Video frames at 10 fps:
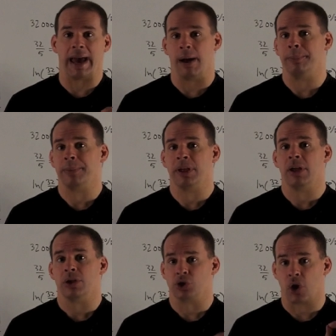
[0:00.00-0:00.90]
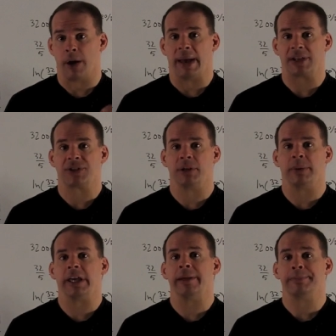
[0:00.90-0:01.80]
Now, the drawback's going
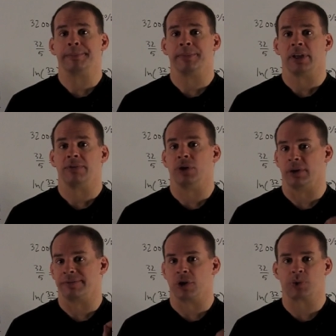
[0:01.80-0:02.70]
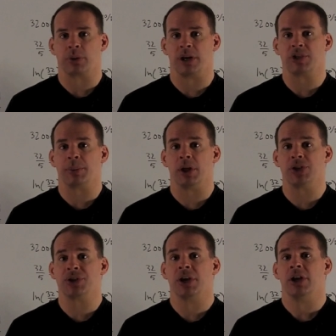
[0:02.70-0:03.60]
to be, if you go to first
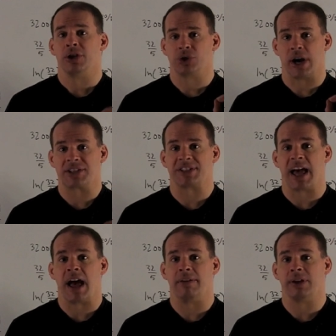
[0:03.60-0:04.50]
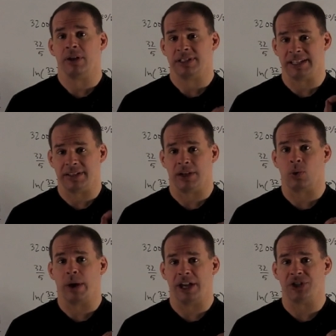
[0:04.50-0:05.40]
principles, try to solve to get the
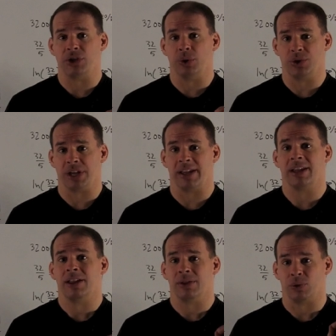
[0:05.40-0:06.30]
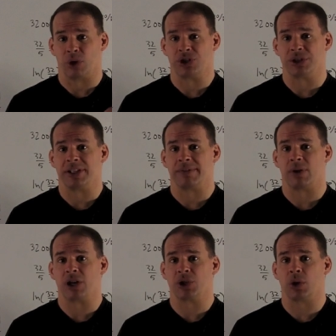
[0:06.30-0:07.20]
equation using the original
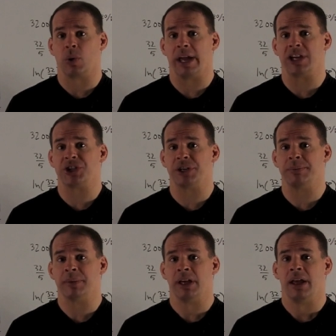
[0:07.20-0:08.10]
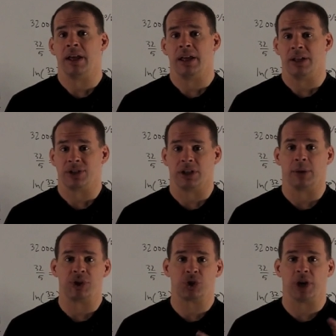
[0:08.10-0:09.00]
differential equation, it's a
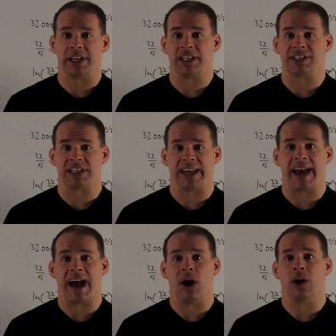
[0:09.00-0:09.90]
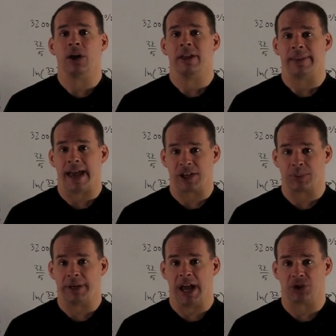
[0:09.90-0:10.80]
little bit tricky to see how the
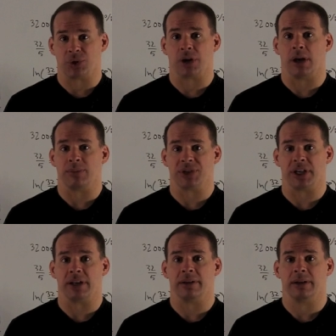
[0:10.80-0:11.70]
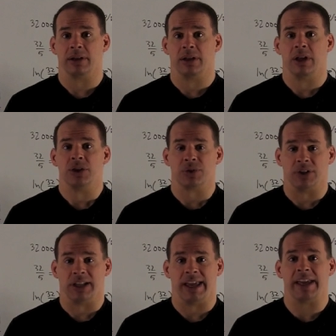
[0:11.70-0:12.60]
exponential comes in.
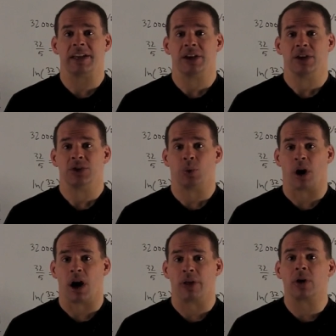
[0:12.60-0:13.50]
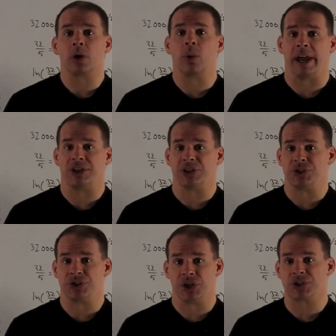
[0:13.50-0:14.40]
So the link to our other
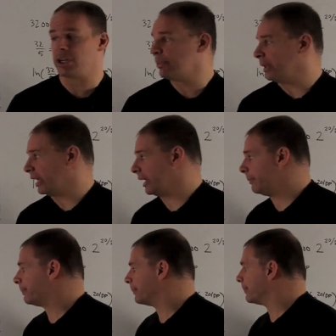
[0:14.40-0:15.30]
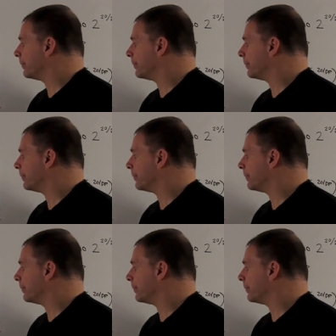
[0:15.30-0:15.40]
equation is just going to be